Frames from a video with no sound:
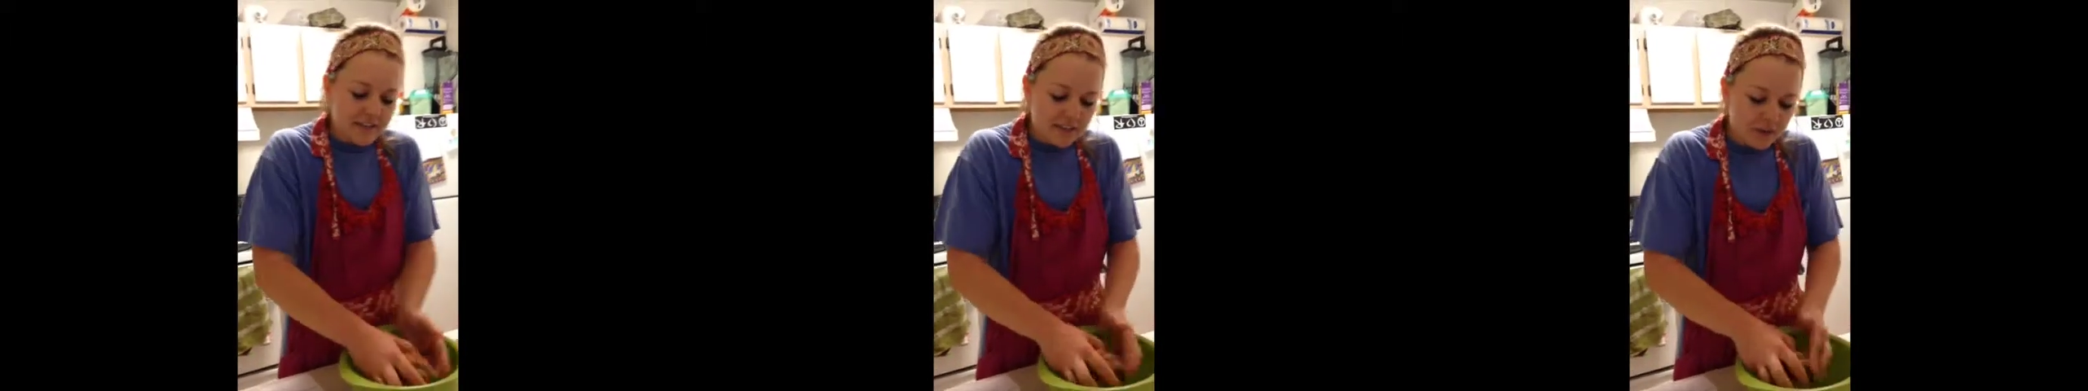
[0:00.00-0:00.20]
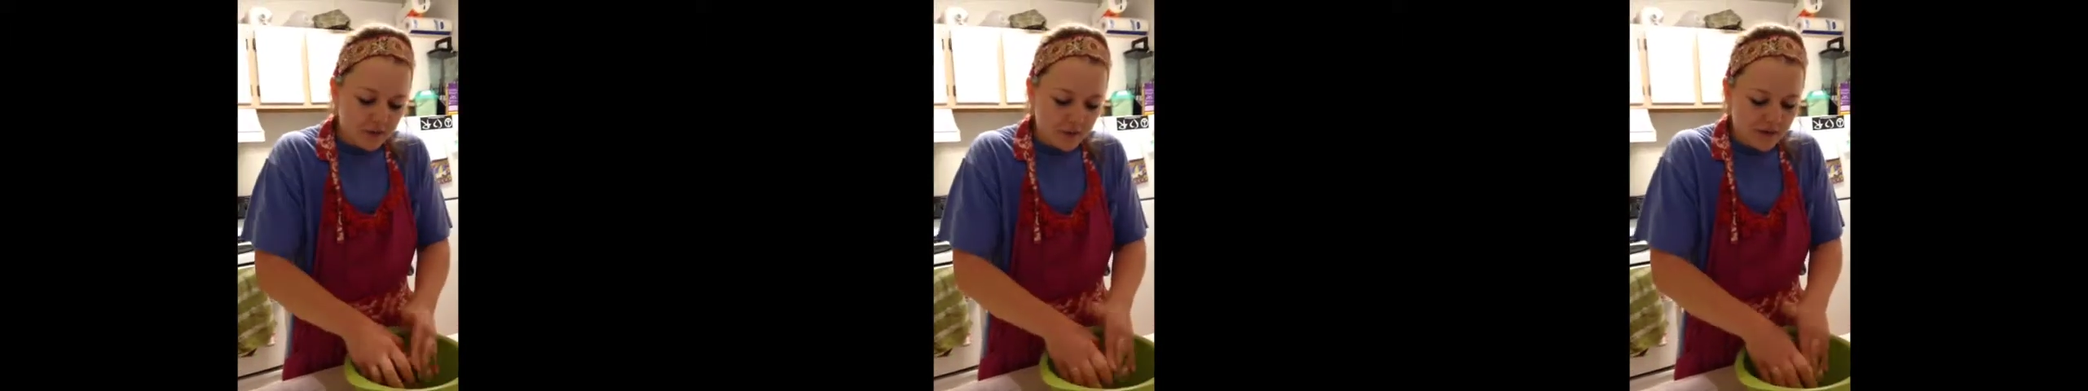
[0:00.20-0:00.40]

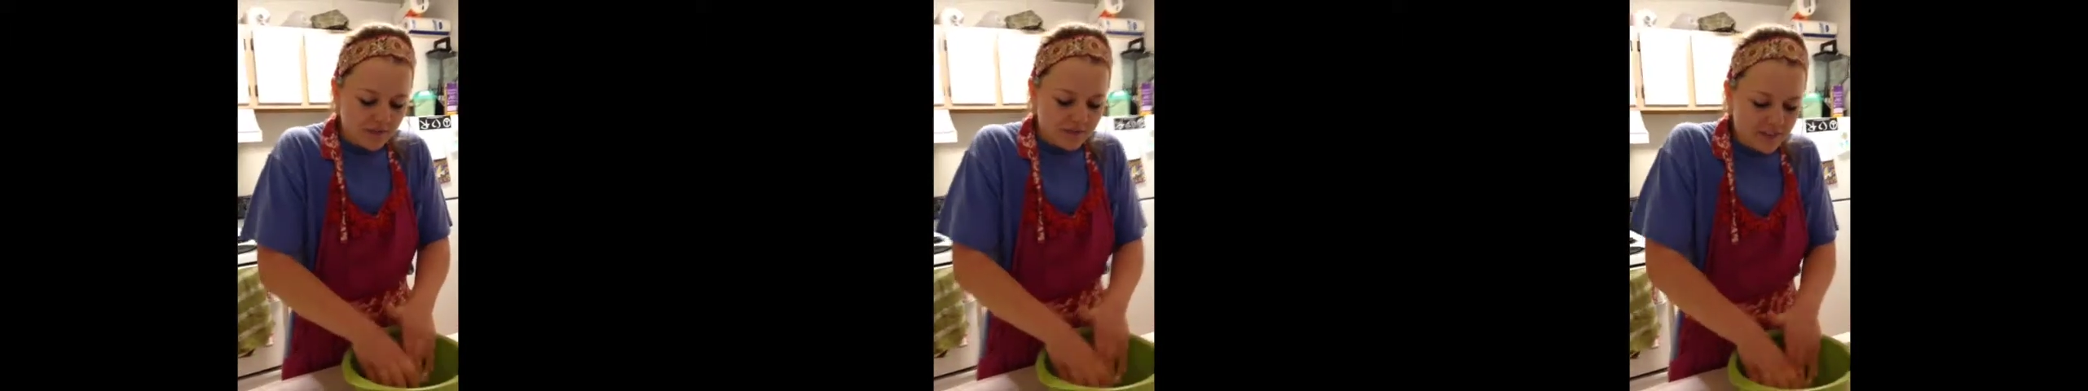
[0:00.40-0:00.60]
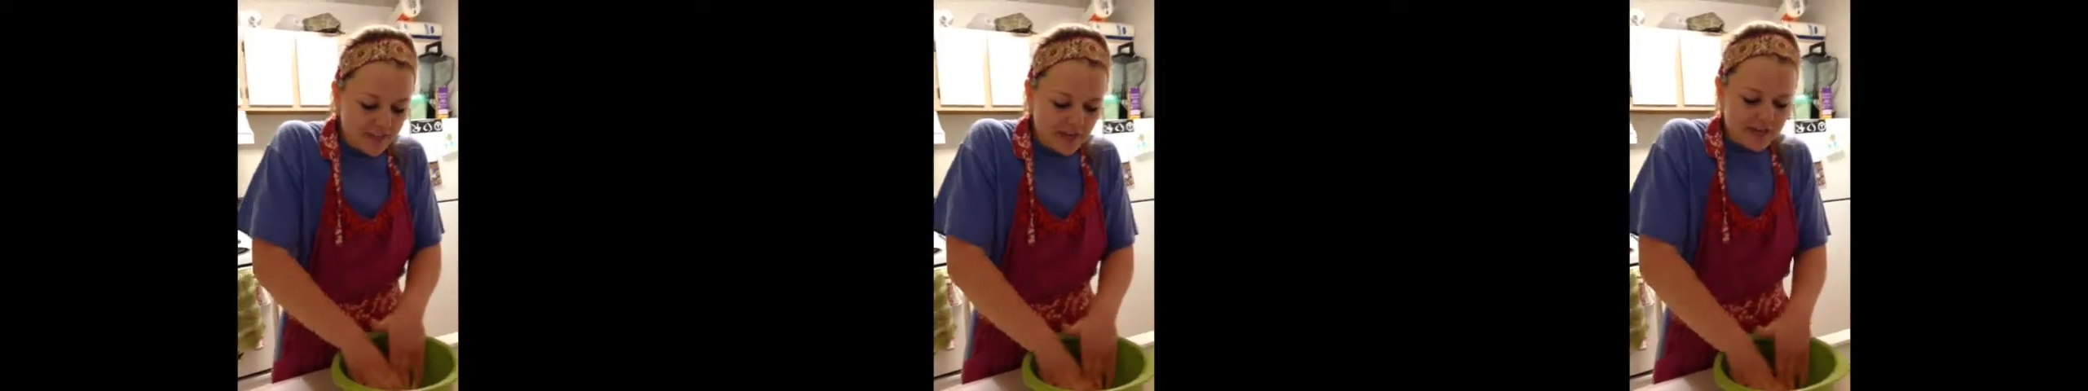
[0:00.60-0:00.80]
sort
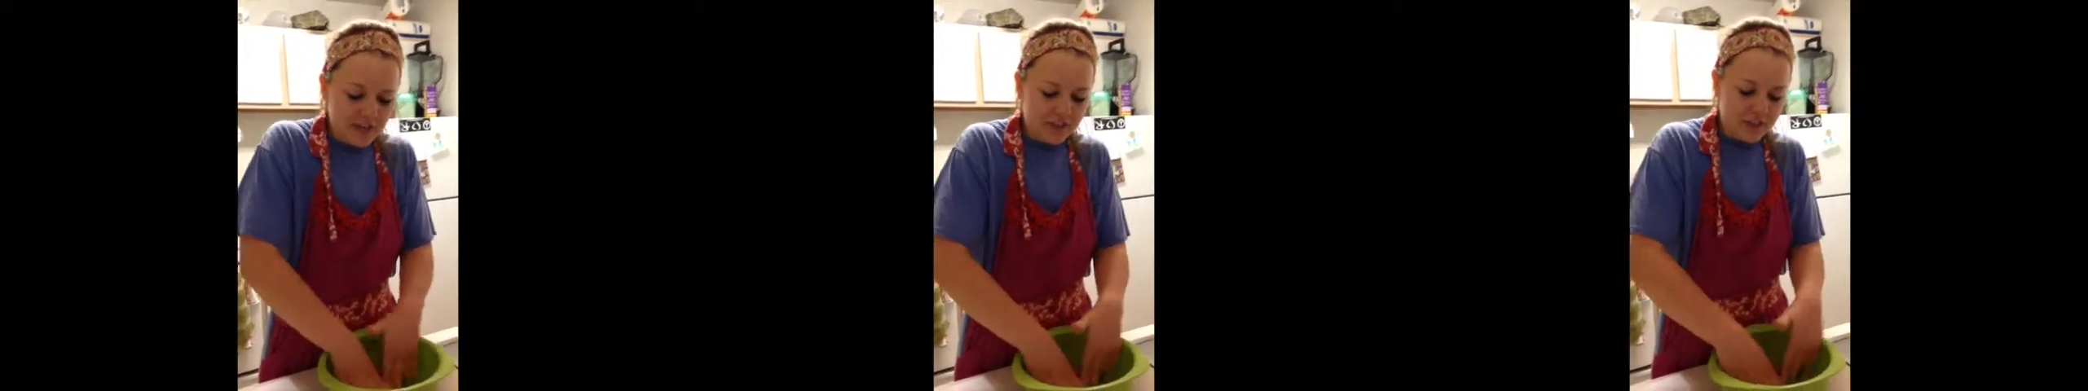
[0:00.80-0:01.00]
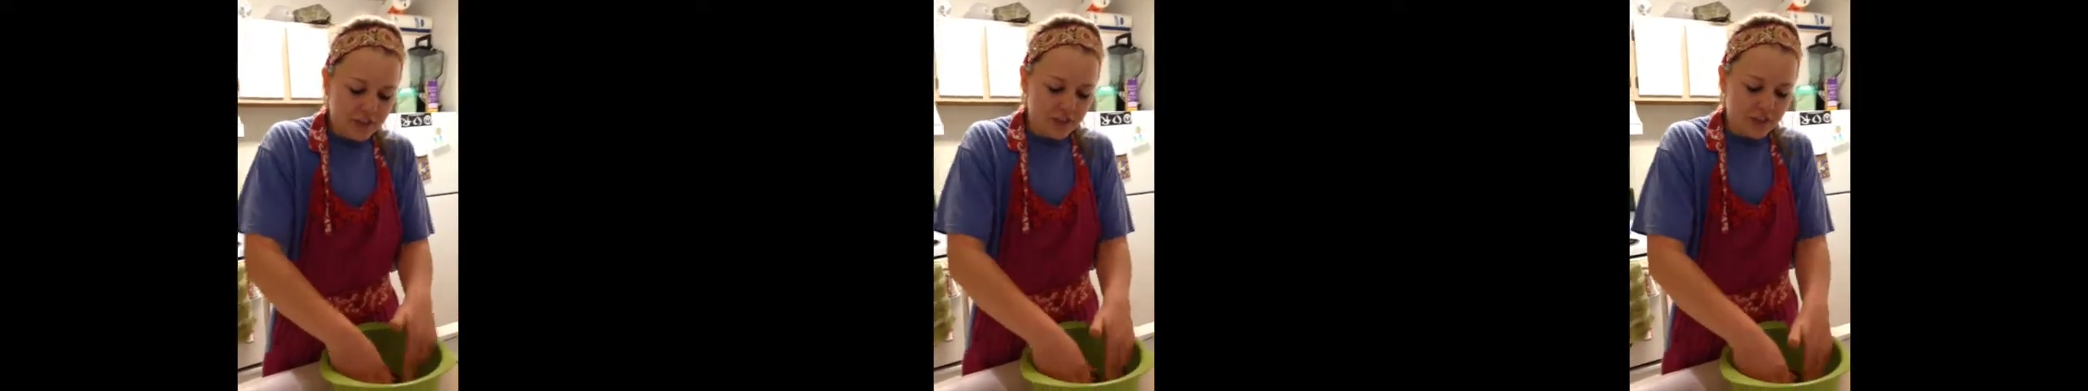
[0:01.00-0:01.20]
of
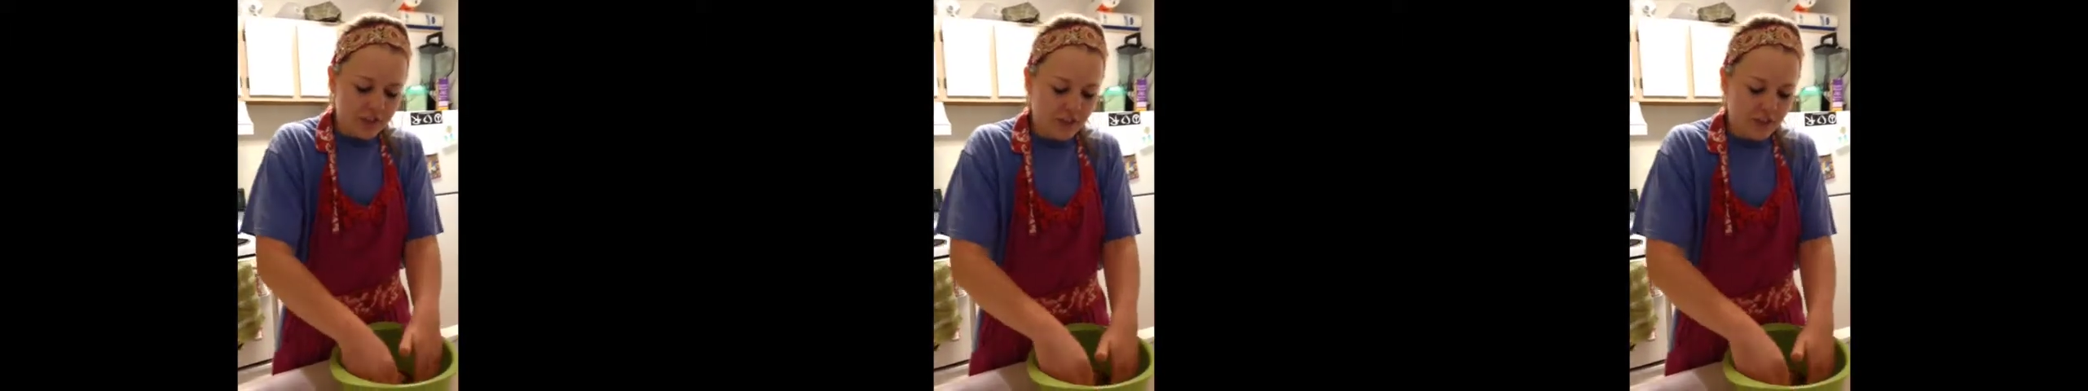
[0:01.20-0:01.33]
dish.